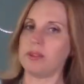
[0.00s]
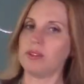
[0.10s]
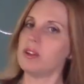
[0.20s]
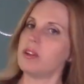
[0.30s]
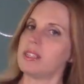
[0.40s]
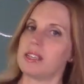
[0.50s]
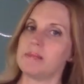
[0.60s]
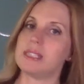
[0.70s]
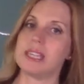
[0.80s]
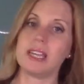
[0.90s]
You'll notice
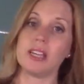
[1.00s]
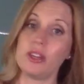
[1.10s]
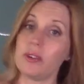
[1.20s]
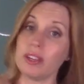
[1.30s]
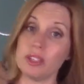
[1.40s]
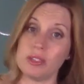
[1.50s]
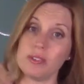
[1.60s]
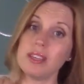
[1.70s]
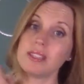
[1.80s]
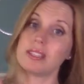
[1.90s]
I'm seated. You can
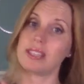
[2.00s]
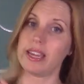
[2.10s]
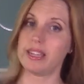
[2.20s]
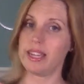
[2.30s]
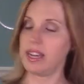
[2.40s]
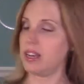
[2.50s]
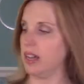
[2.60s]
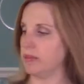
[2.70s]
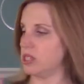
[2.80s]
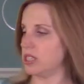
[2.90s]
do this standing.
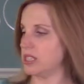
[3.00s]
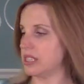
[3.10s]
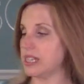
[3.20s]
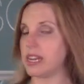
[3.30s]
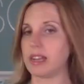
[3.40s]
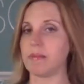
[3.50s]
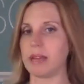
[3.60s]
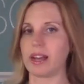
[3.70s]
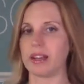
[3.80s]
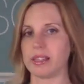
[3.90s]
I'm just seated
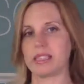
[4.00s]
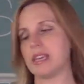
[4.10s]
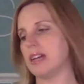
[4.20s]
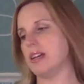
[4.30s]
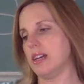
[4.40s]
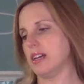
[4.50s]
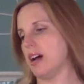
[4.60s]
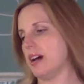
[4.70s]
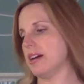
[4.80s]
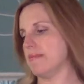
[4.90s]
because
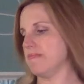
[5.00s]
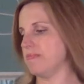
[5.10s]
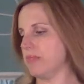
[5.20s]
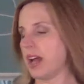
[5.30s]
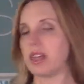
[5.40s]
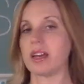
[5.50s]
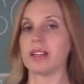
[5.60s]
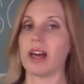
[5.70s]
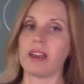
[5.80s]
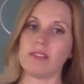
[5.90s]
I think a
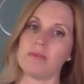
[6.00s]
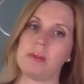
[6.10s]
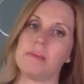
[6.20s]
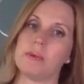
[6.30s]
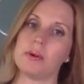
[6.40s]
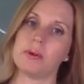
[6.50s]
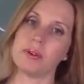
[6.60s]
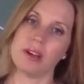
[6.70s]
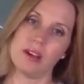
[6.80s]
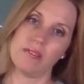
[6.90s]
lot of
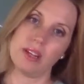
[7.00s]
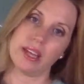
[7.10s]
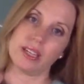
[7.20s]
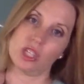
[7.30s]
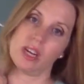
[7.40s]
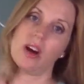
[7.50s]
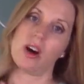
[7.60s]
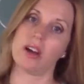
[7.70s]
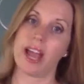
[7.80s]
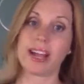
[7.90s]
people feel like
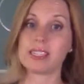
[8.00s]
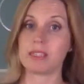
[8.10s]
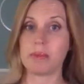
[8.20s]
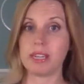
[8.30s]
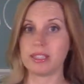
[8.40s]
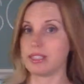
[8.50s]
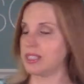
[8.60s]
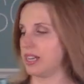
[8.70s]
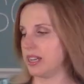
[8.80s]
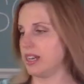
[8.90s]
Qigong has to be done
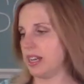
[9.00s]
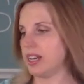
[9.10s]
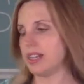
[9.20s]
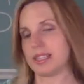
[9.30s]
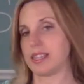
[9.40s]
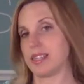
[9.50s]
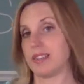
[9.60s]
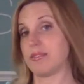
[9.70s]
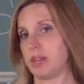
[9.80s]
standing, and it doesn't.